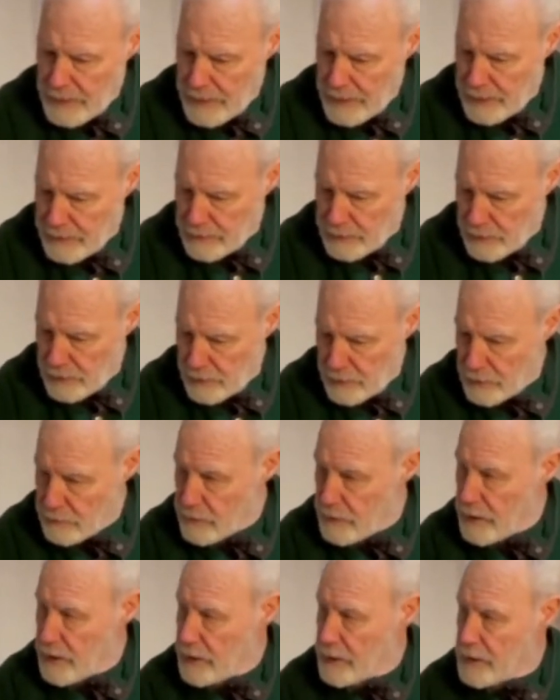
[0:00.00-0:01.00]
and the
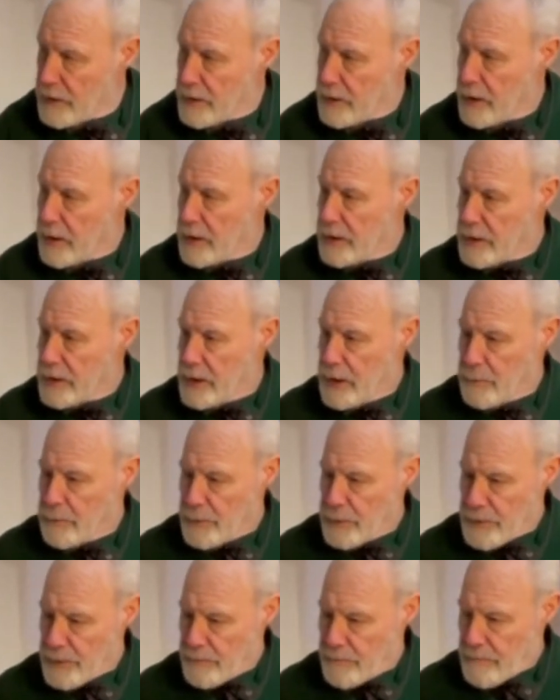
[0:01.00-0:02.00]
long rod on the
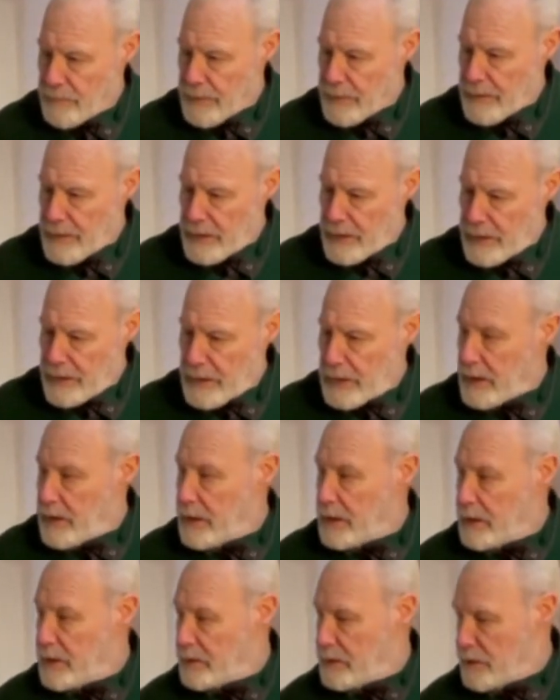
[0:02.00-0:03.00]
upper,
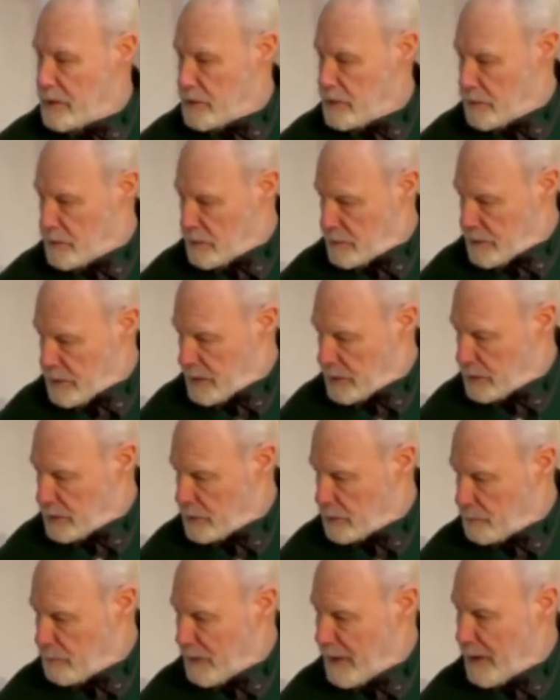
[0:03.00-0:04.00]
and then you
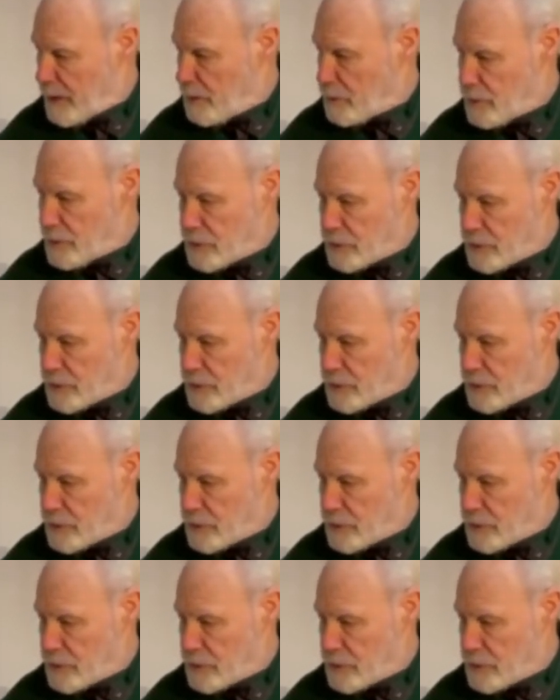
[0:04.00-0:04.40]
cut the power